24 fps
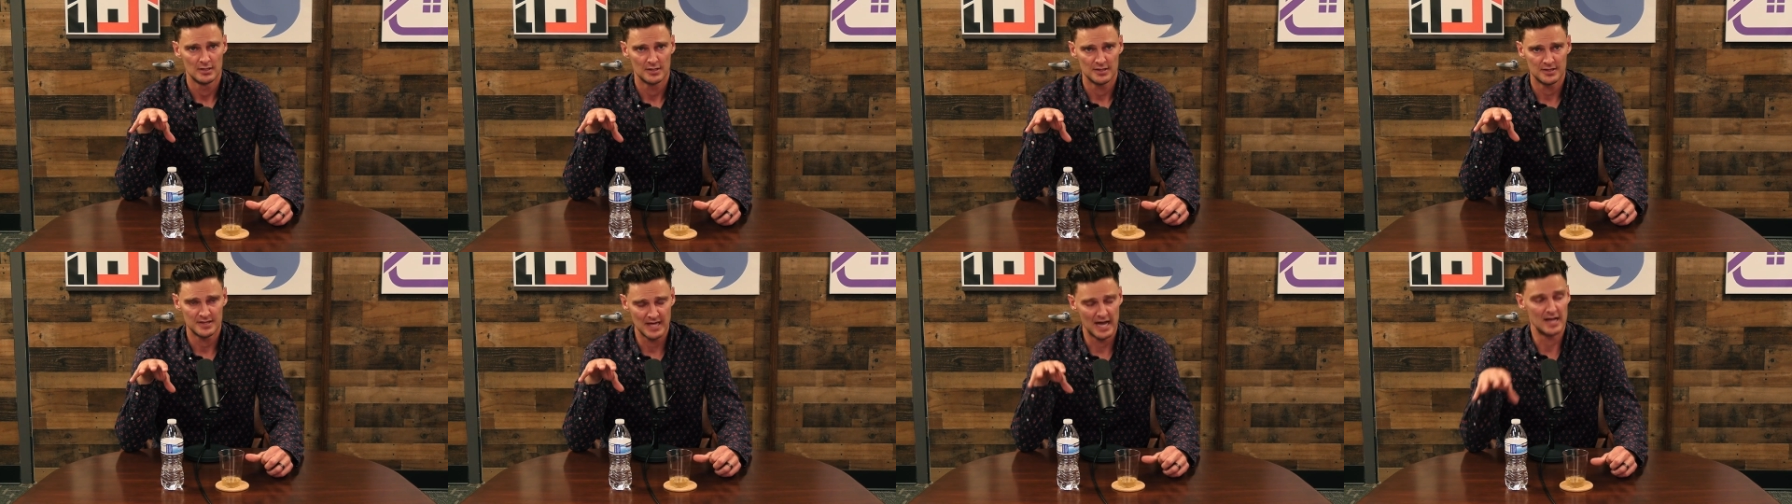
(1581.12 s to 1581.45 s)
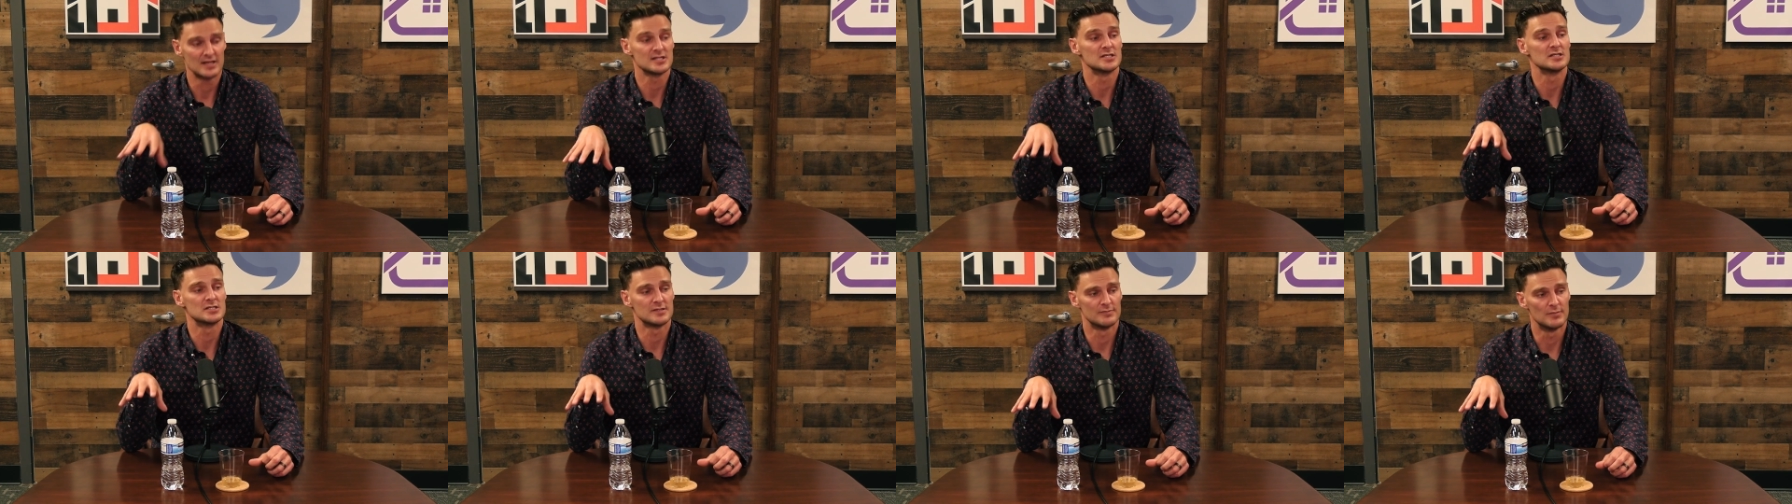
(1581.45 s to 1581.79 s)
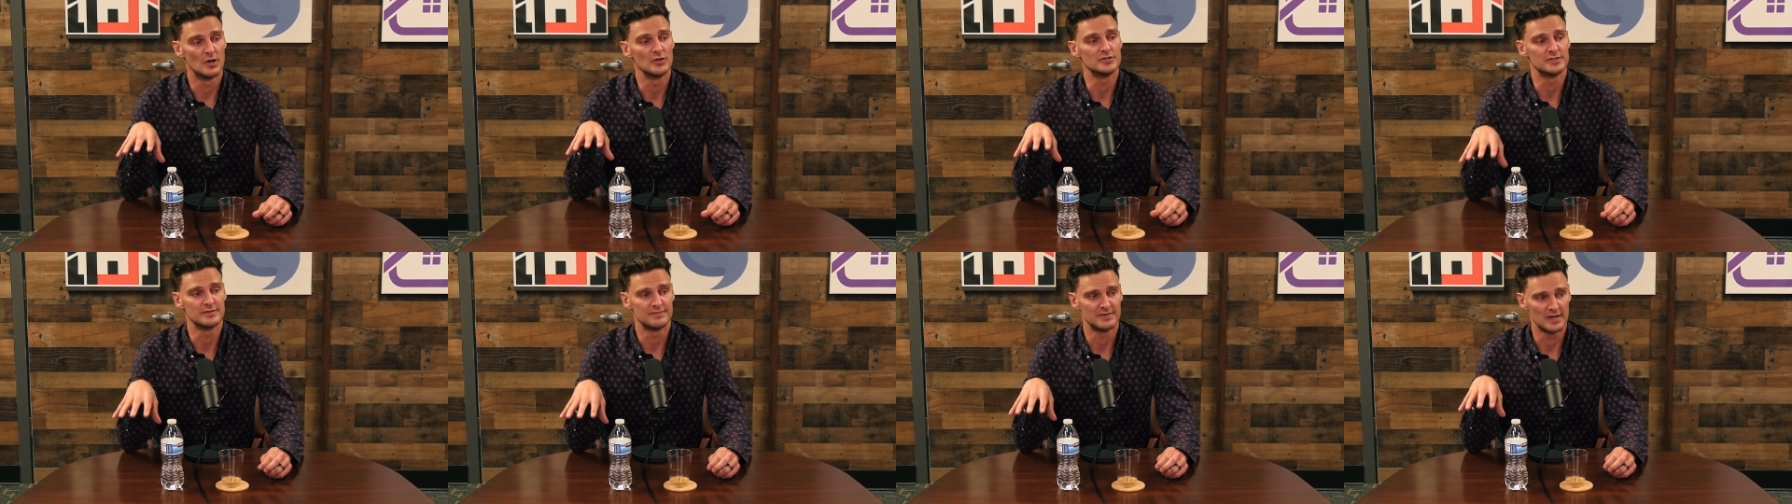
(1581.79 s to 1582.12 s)
thousands of
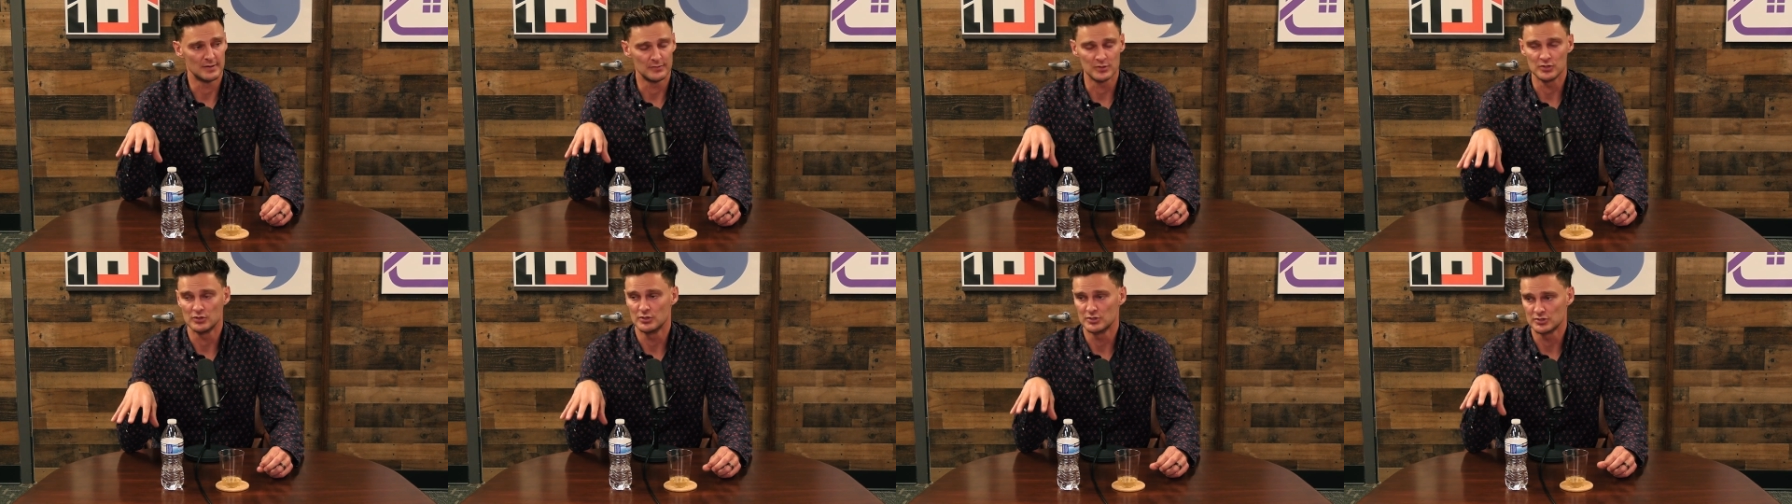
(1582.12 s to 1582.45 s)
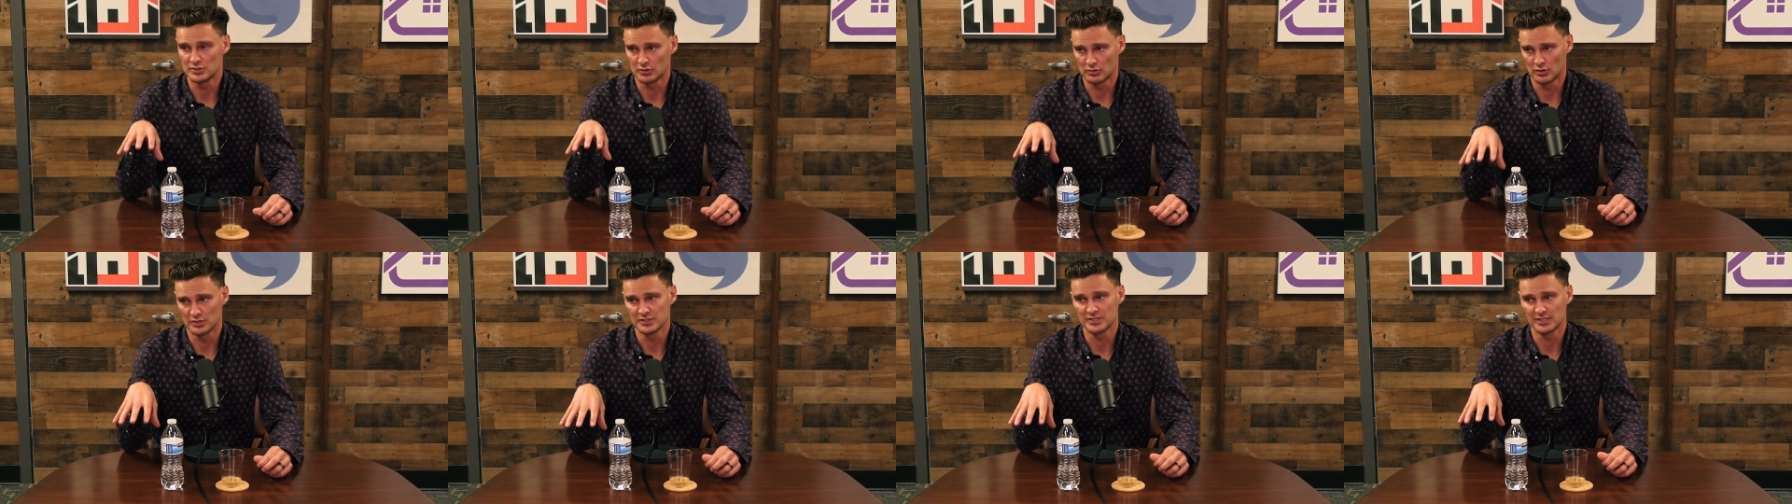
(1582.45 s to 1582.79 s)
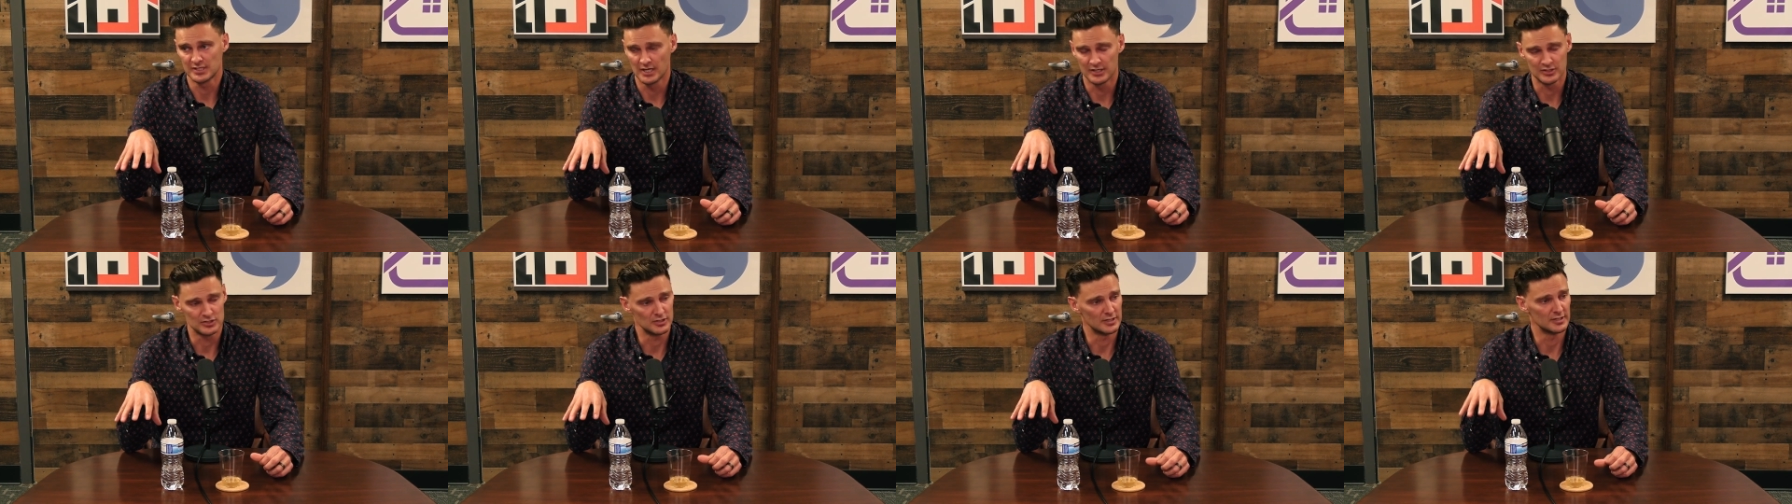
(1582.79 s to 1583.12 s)
multifamily units across the
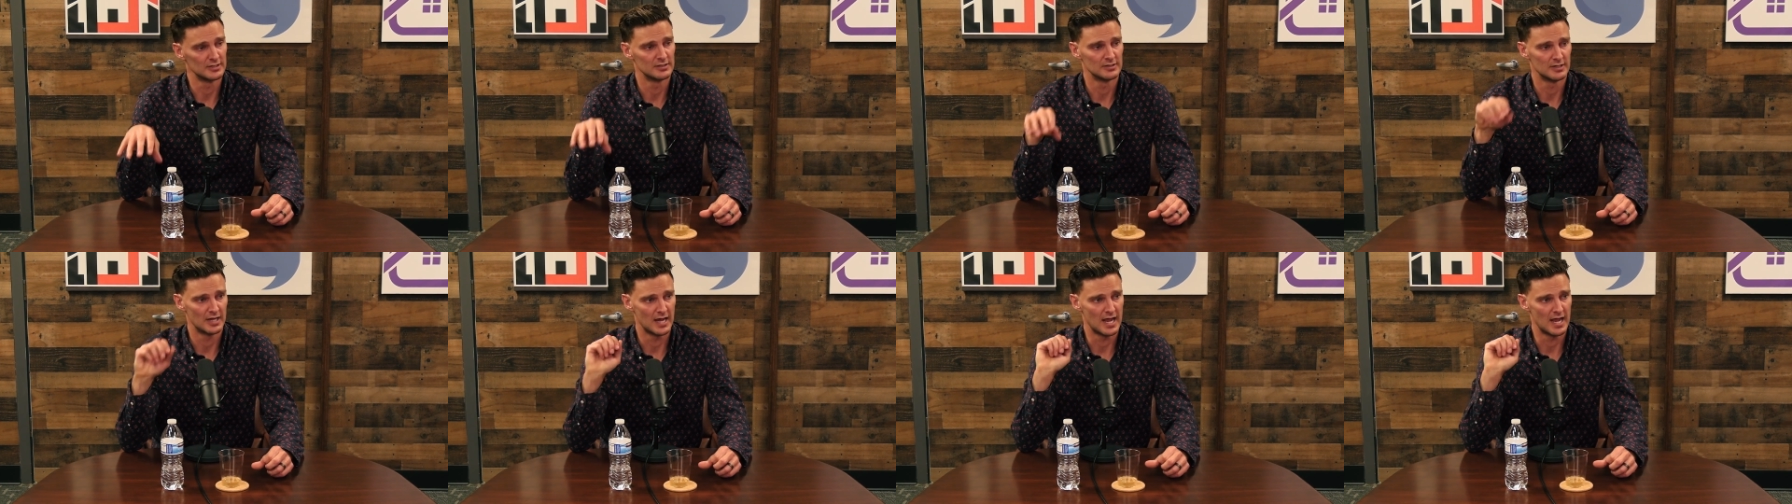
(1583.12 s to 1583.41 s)
country,